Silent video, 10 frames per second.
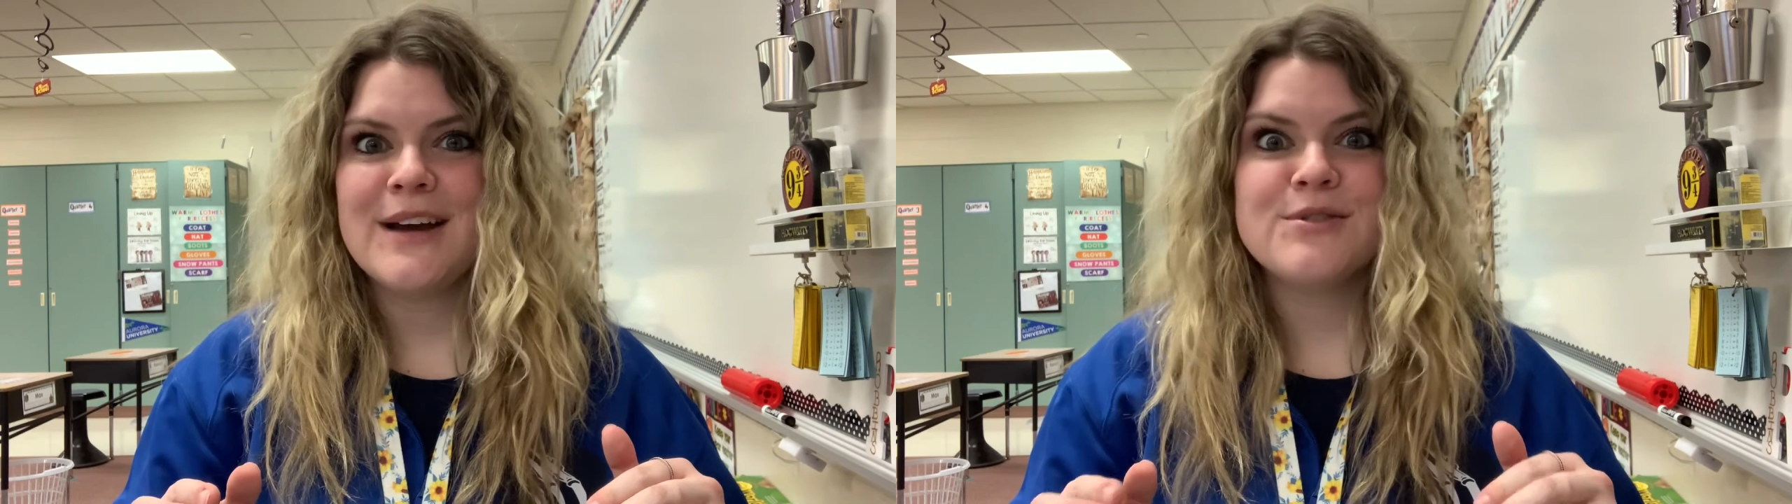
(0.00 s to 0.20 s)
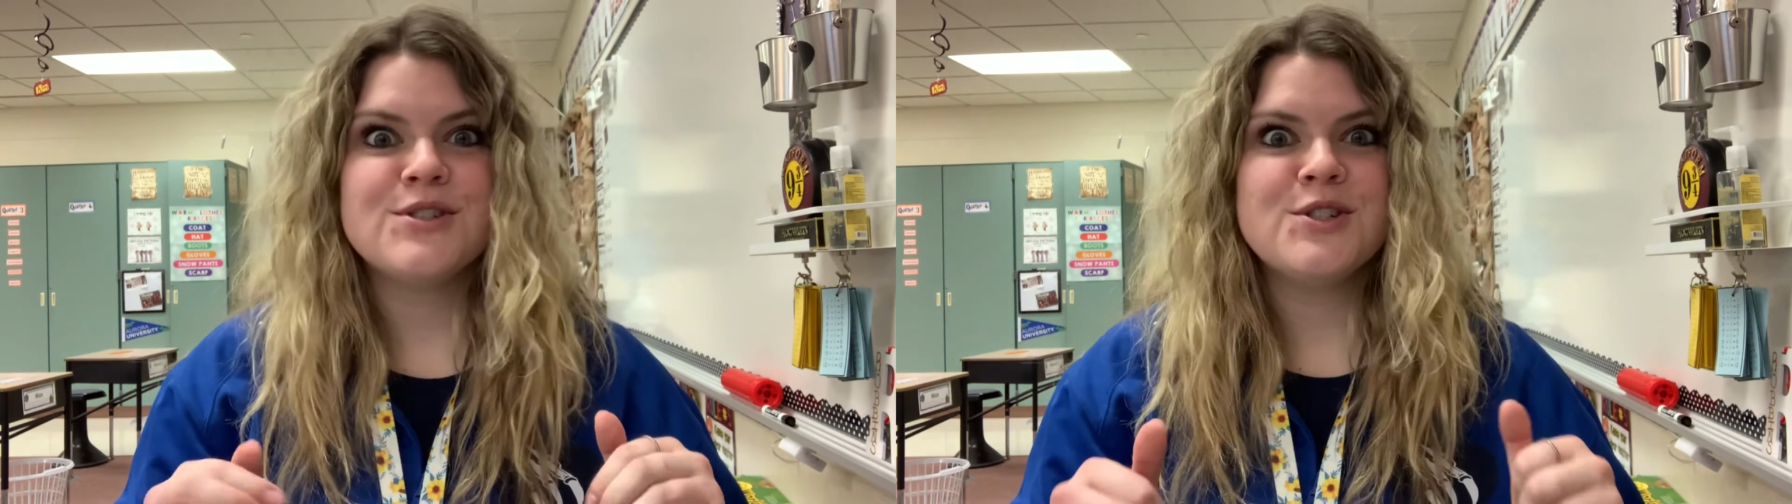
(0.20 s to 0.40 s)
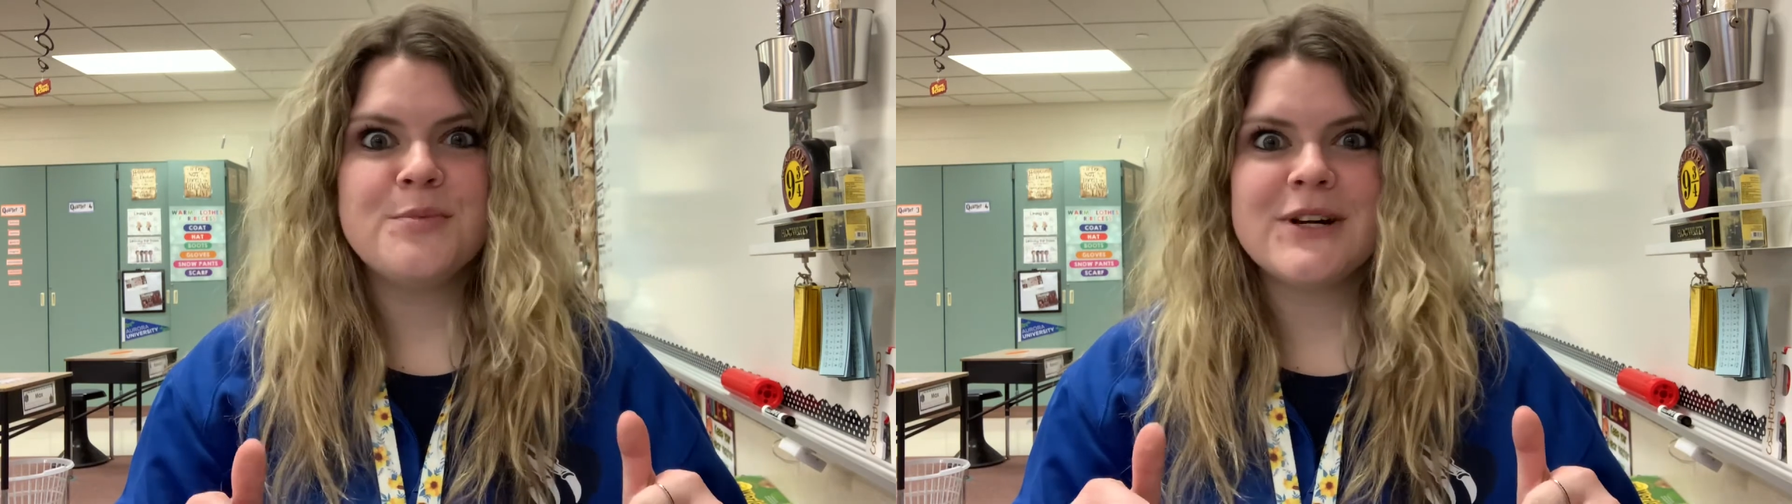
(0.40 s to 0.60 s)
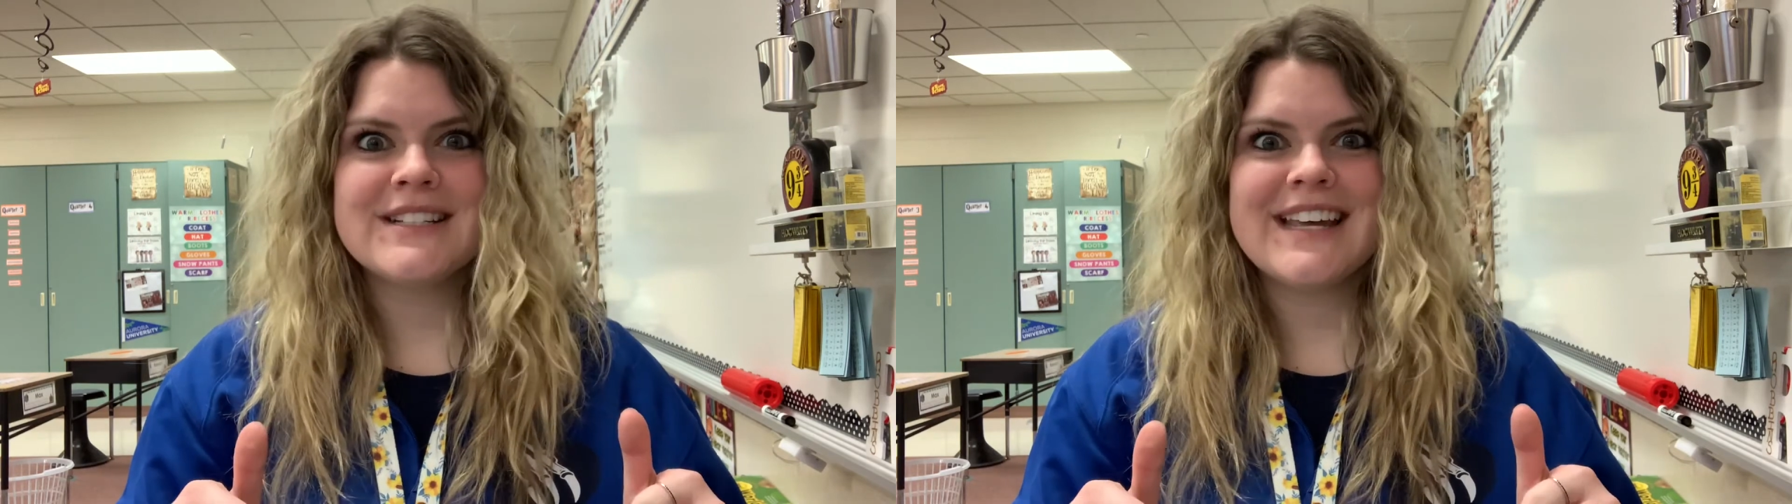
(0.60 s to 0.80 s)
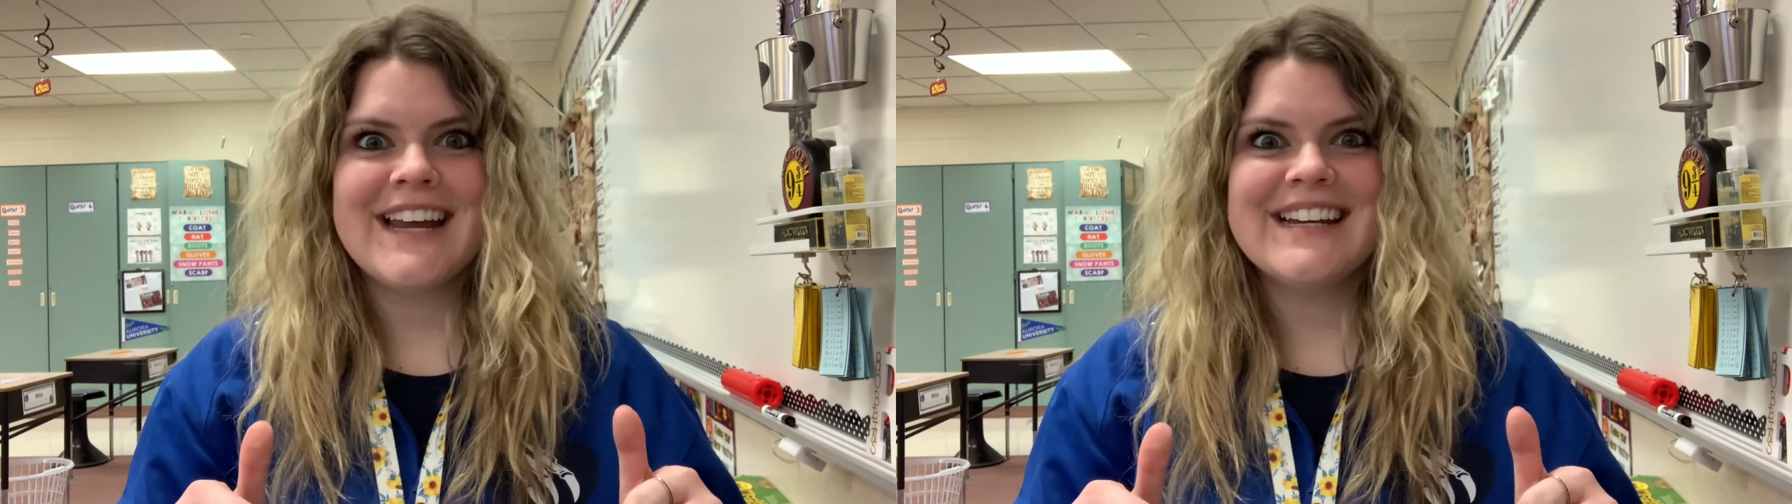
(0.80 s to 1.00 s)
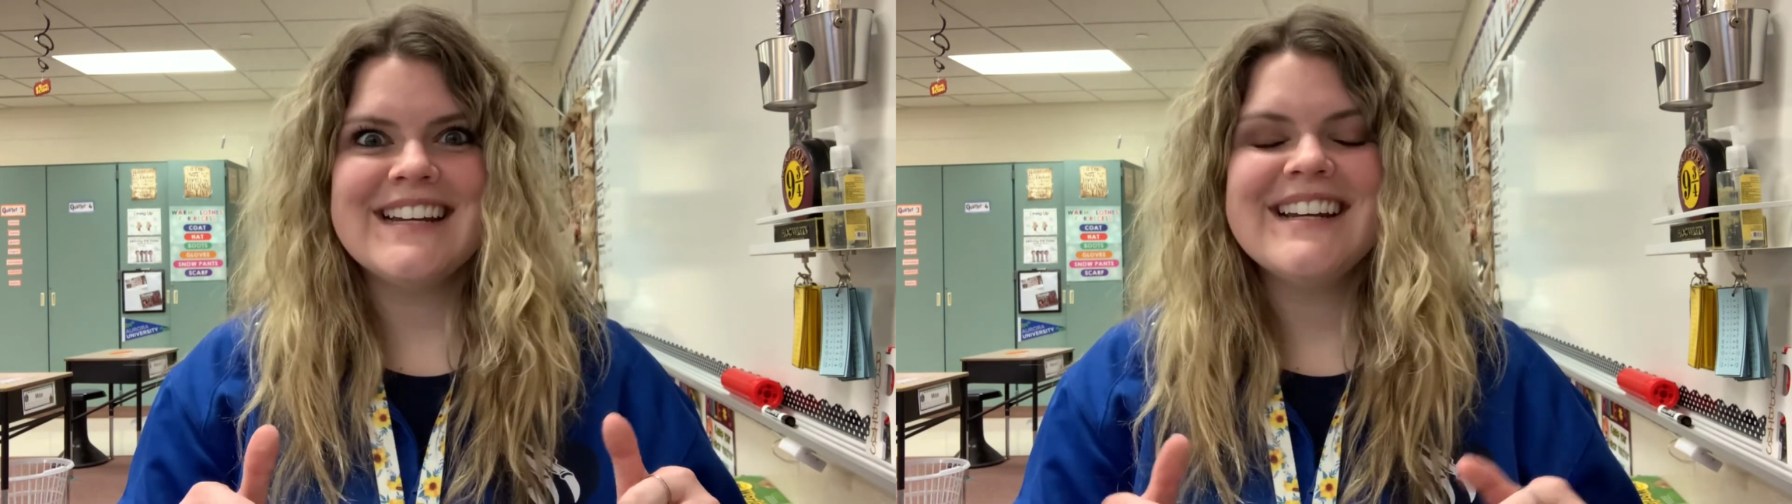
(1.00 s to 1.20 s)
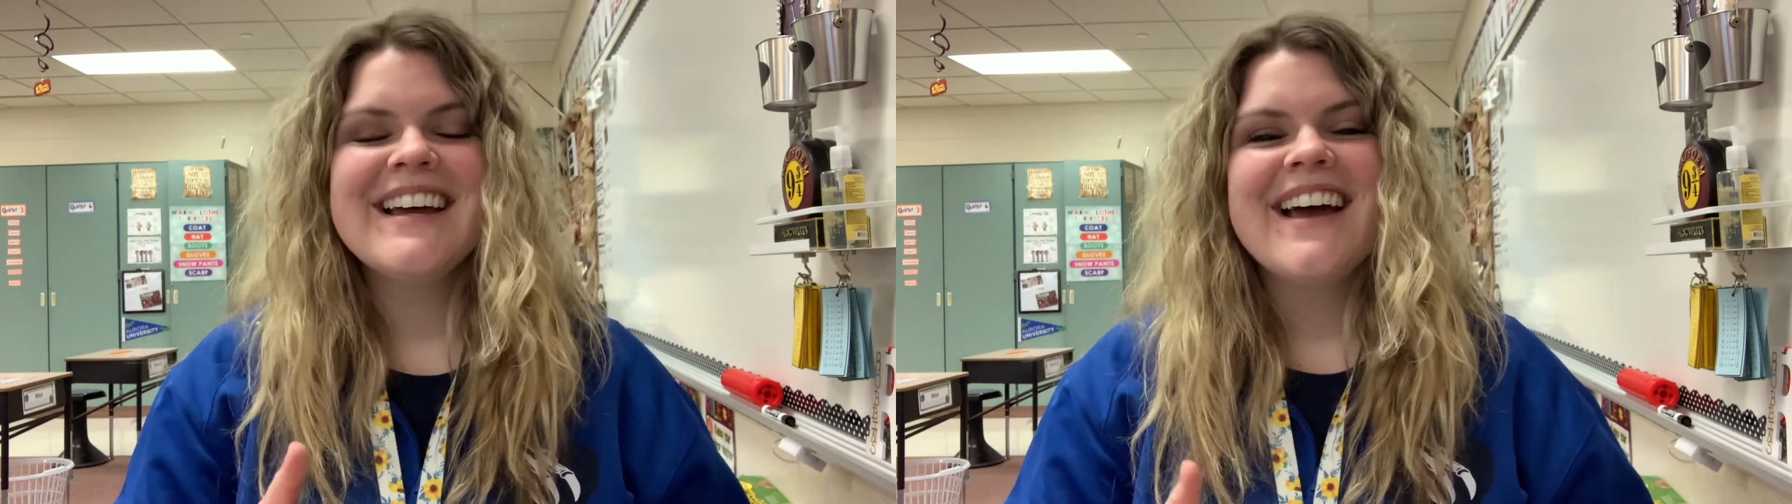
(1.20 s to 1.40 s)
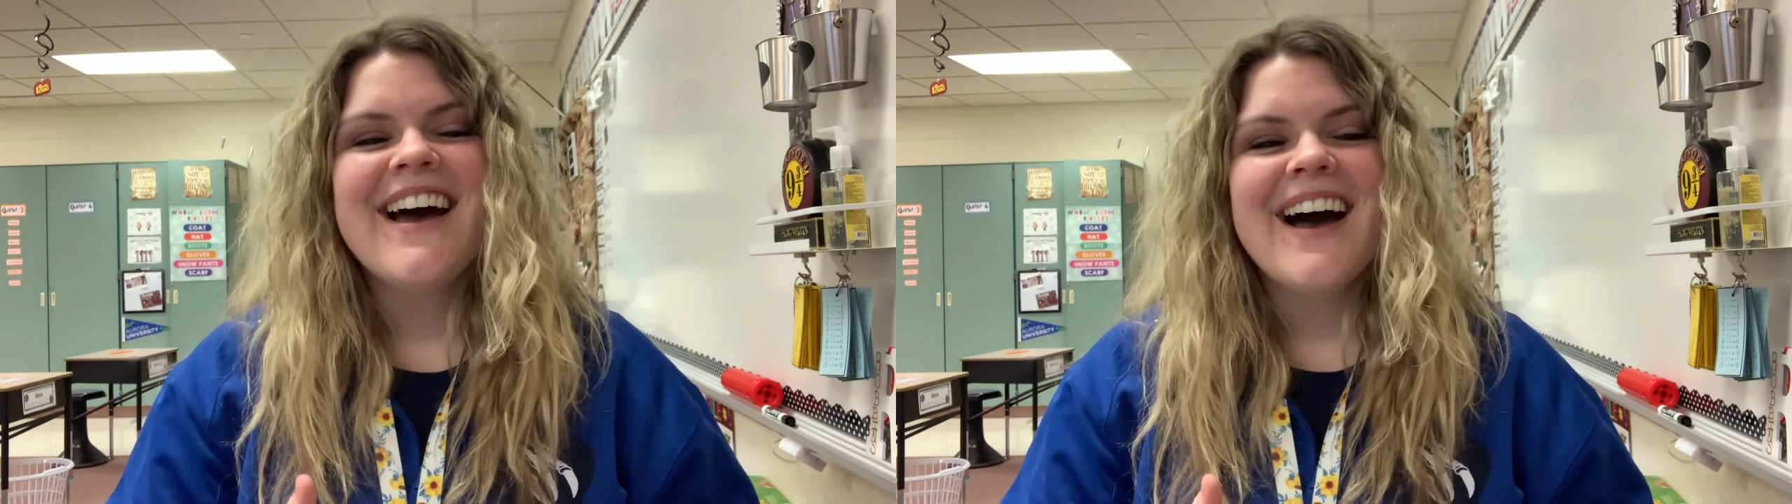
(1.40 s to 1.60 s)
was super excited.
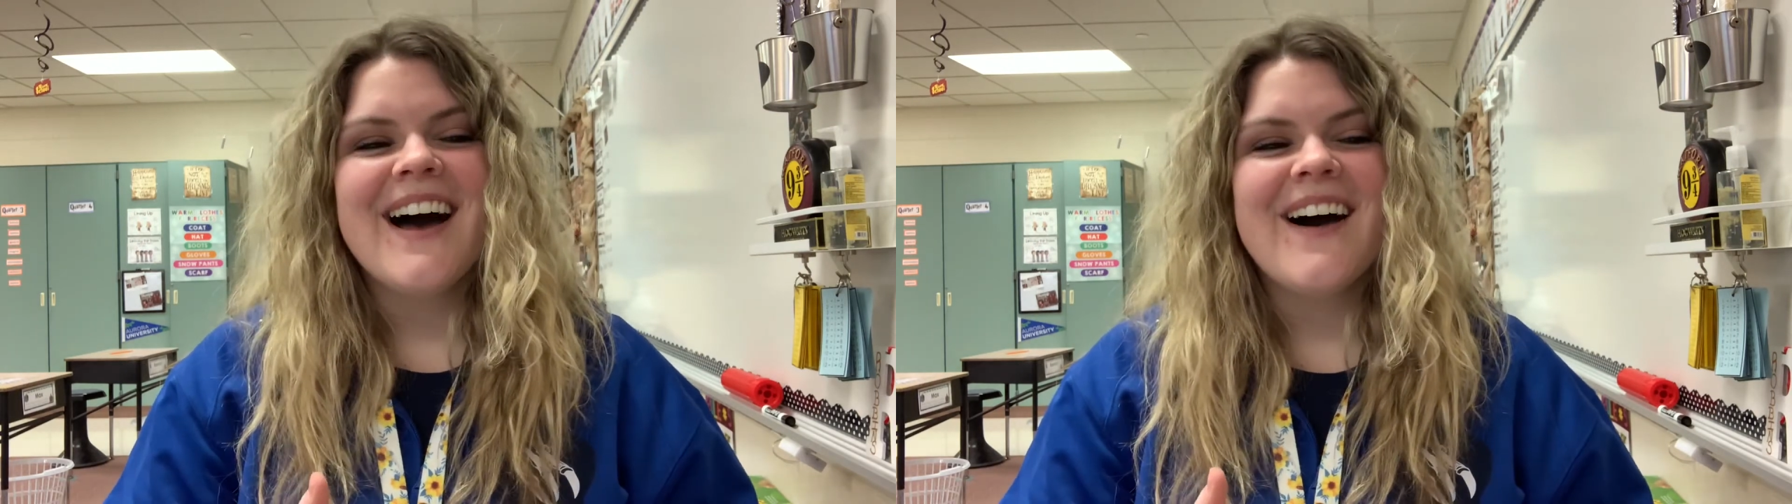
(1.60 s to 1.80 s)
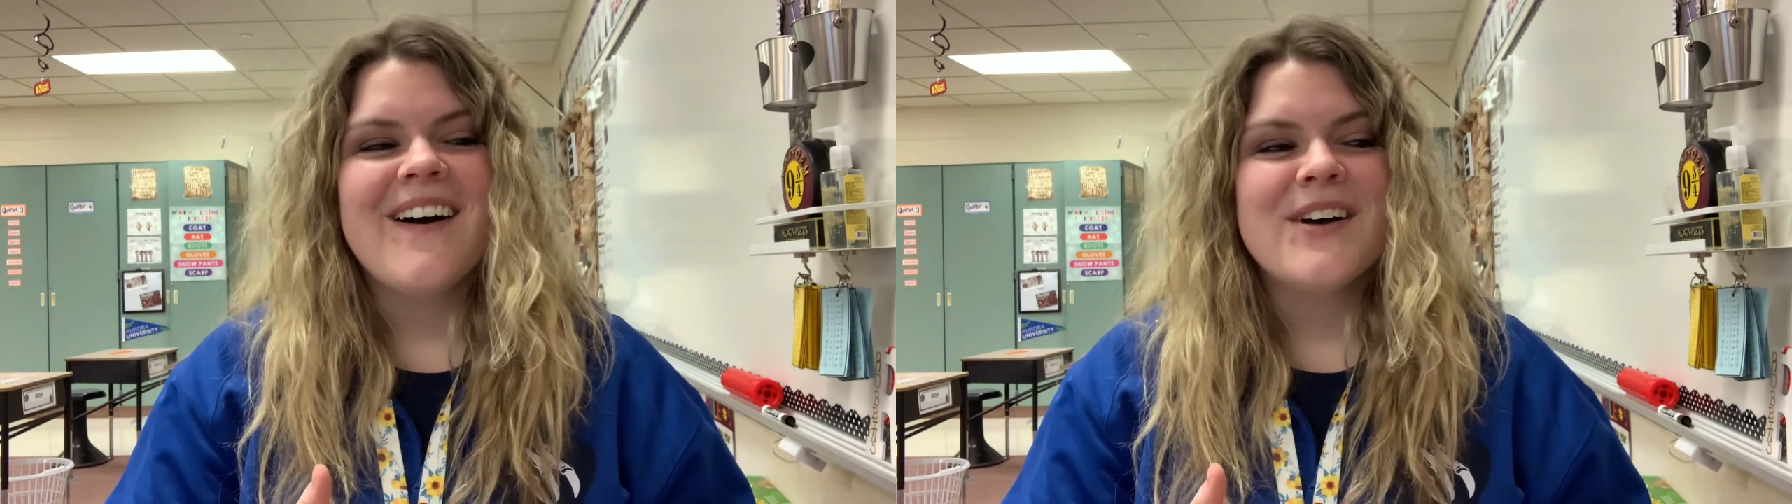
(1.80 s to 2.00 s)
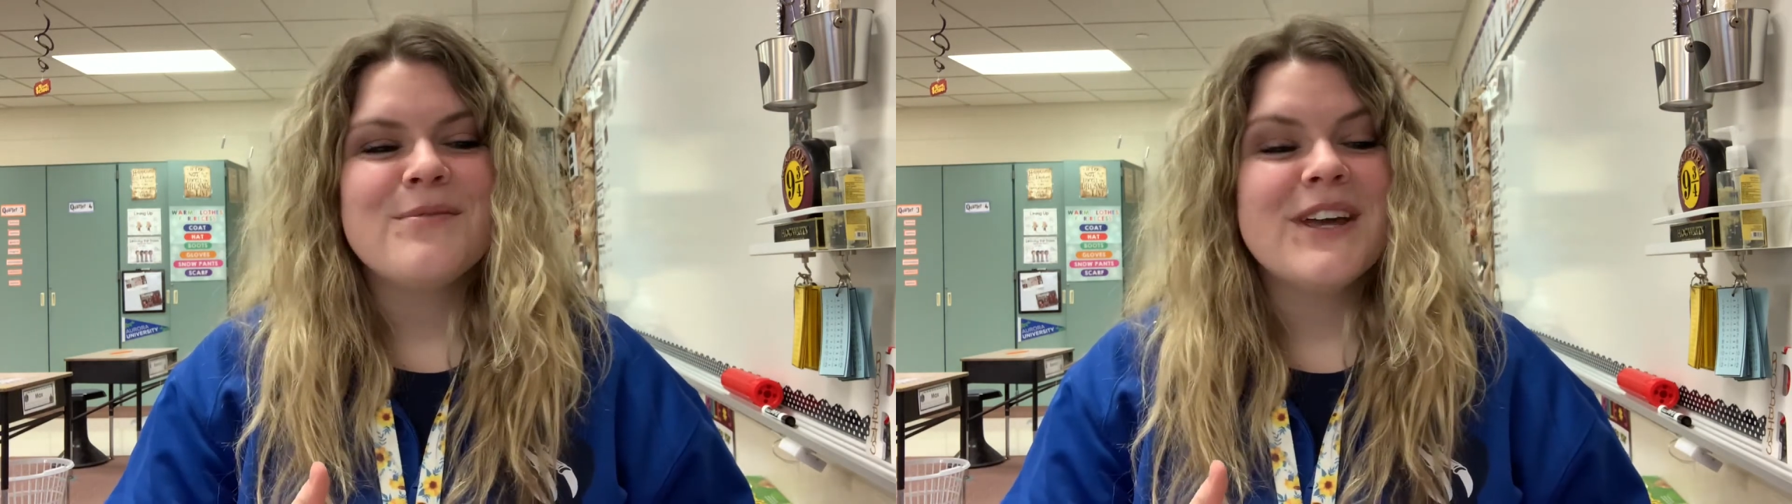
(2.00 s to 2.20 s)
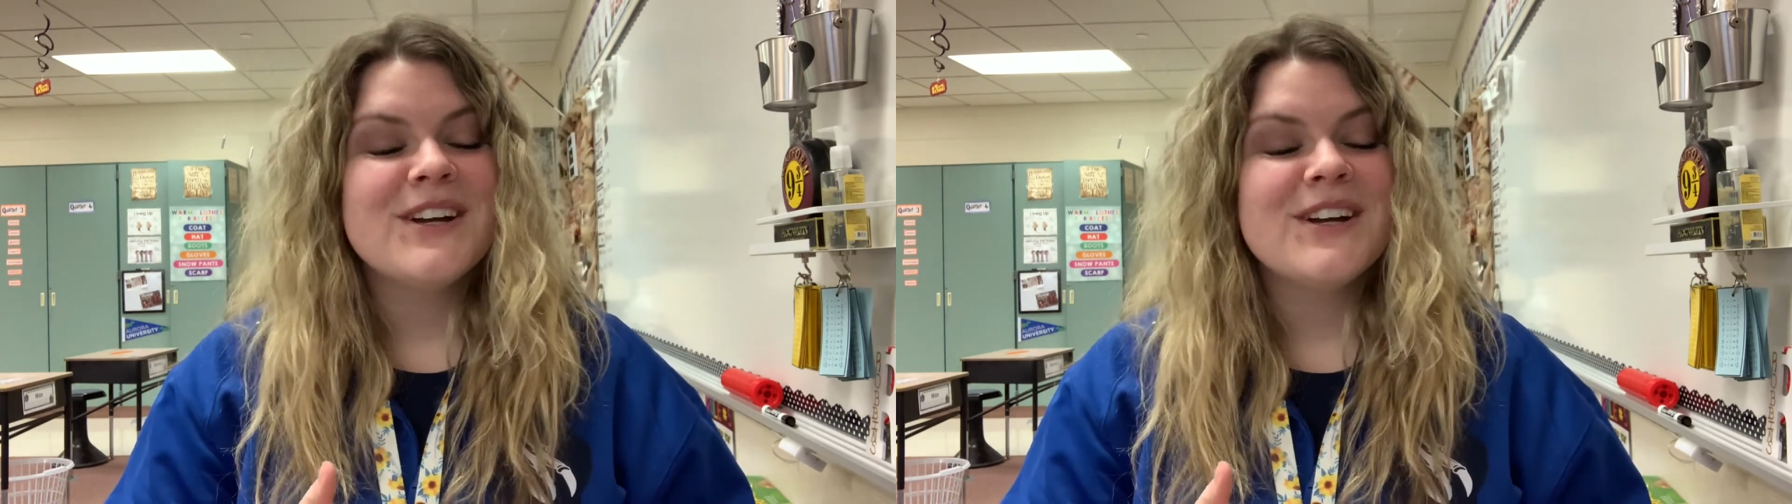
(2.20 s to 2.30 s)
Um, we had a